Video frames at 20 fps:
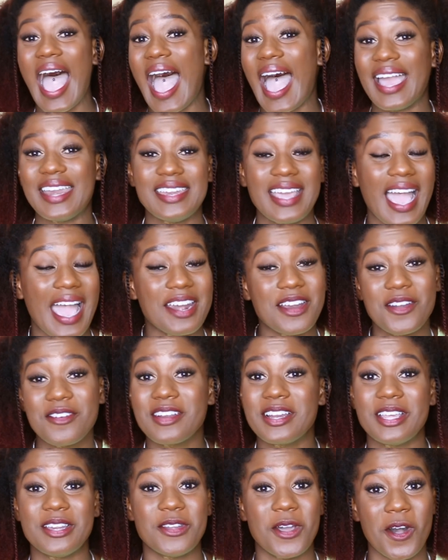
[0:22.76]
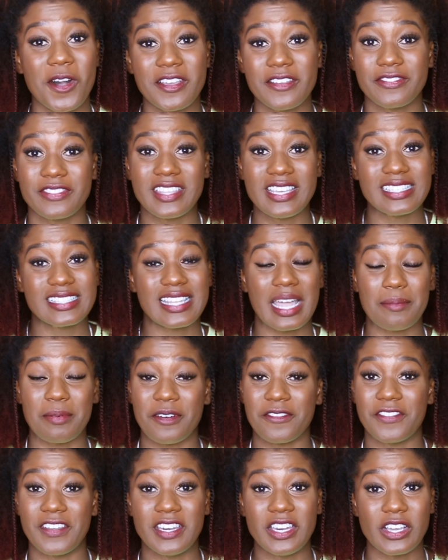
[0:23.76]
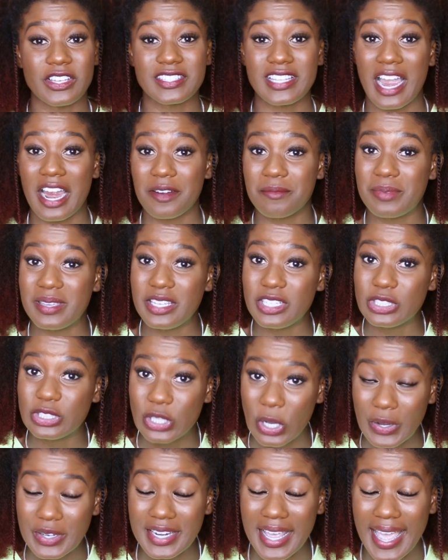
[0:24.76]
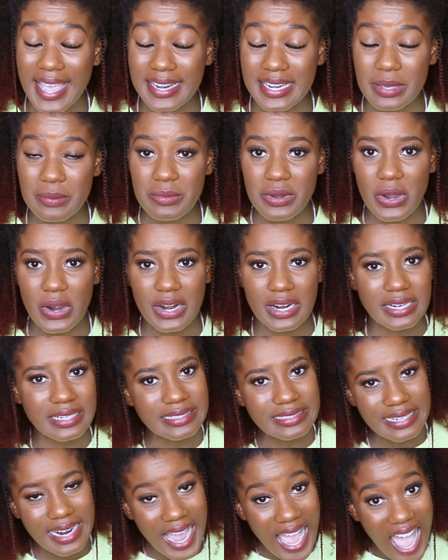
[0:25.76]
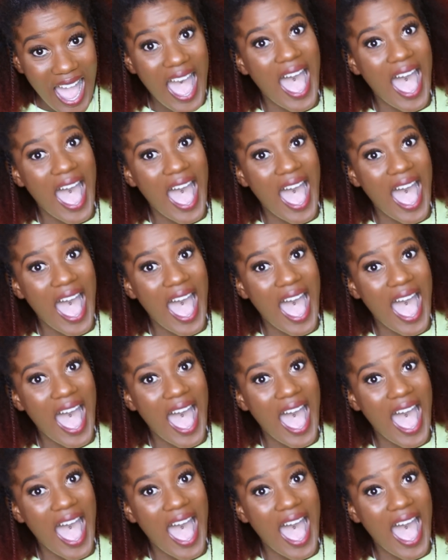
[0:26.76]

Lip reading: I don't really know if these type of videos are being done anymore.